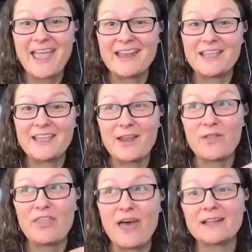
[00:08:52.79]
And
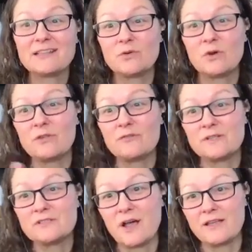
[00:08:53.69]
yet that's what
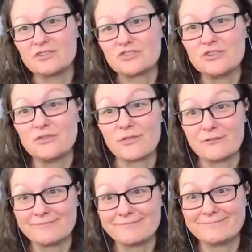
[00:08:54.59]
we've been taught is truth,